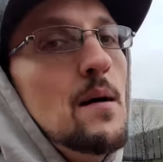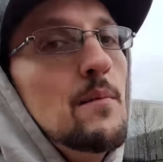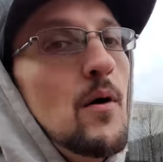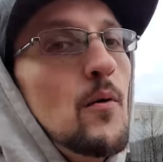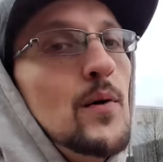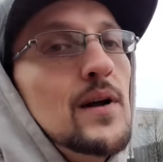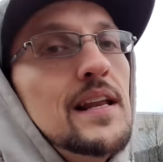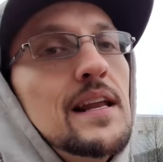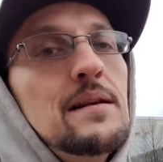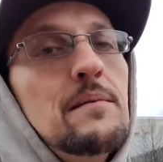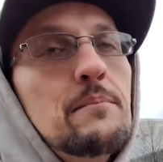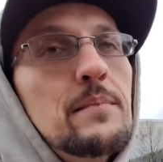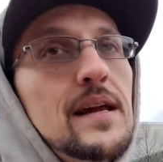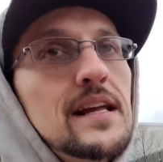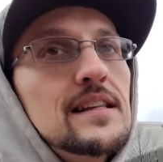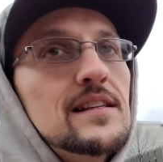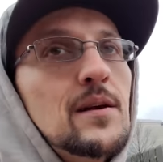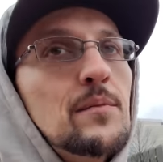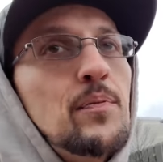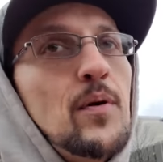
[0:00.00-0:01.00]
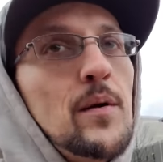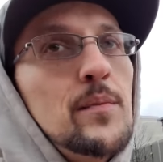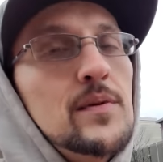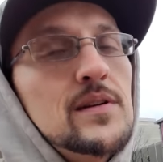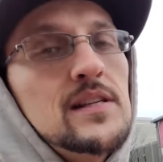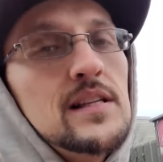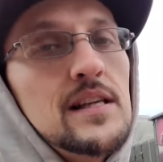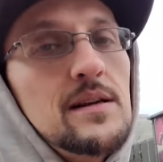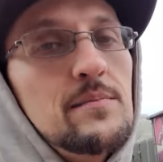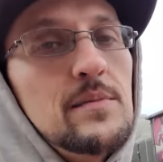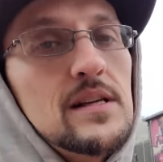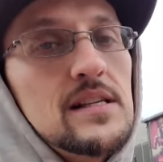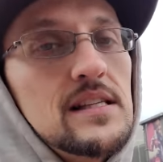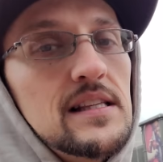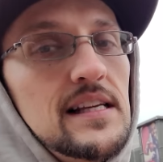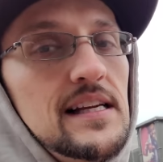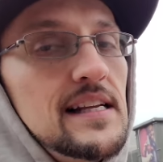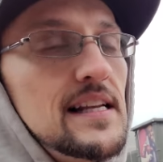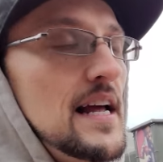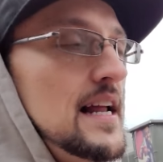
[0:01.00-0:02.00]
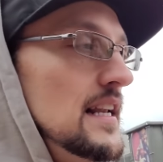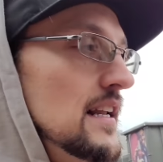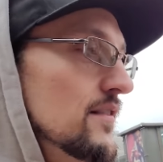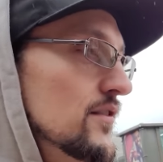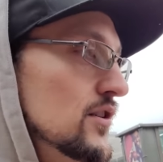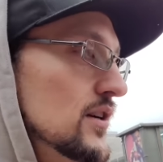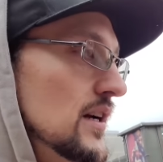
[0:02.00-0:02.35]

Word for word: But we didn't mean to purposely mislead any of you